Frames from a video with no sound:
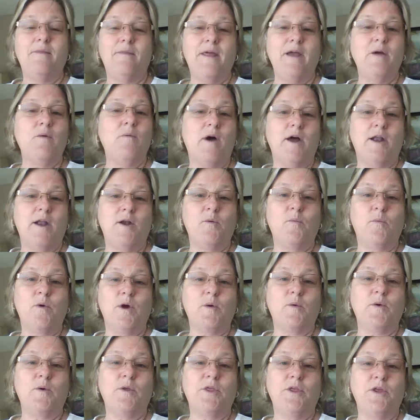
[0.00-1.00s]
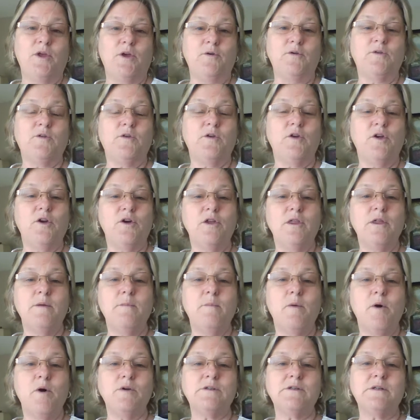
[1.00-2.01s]
They want to work with you. So you're the
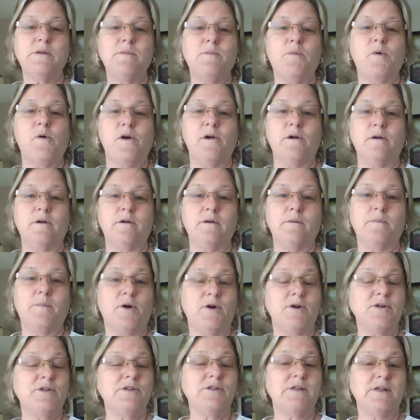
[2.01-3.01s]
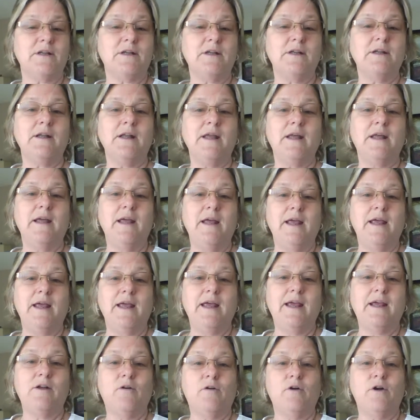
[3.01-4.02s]
most important person
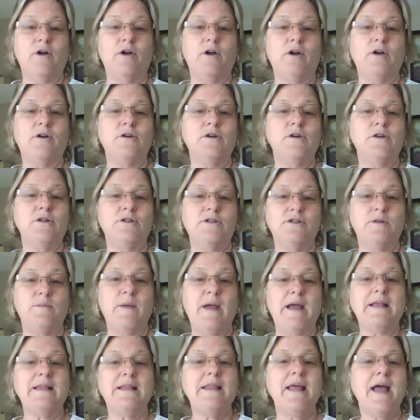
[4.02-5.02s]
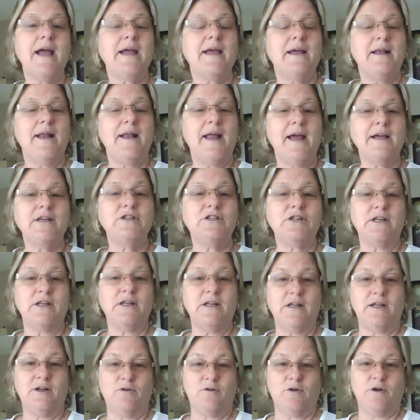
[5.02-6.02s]
in order to make that
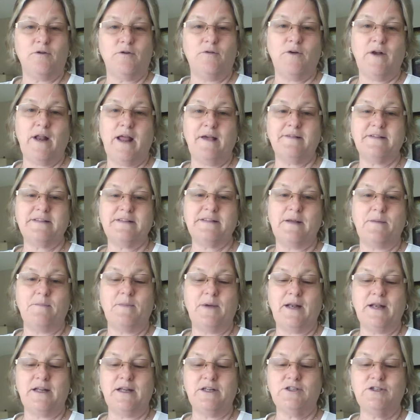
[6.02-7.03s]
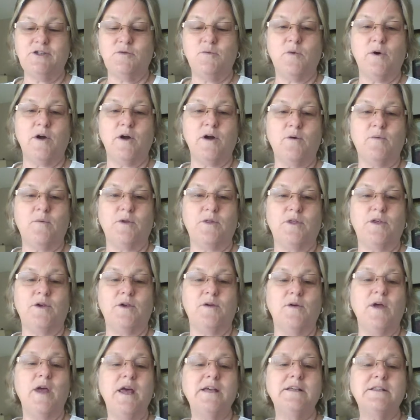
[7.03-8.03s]
connection, in order for to have somebody to work with
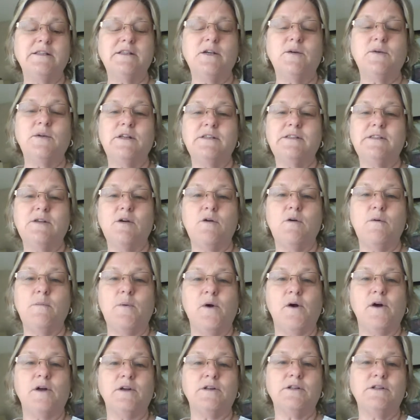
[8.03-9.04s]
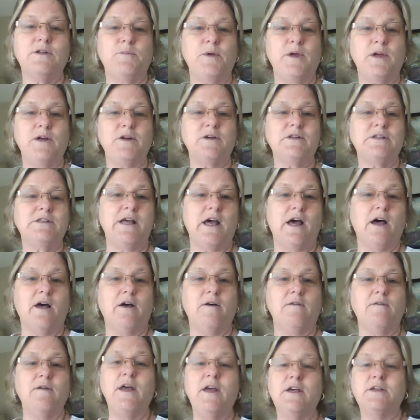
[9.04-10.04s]
you. So it is so important to be
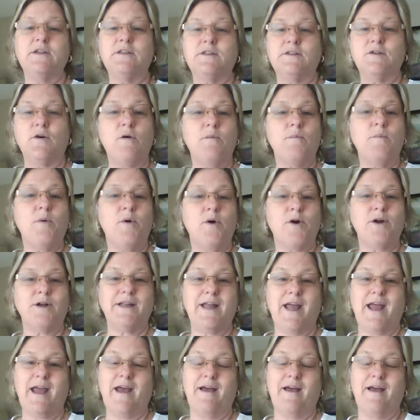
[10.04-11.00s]
yourself, so important to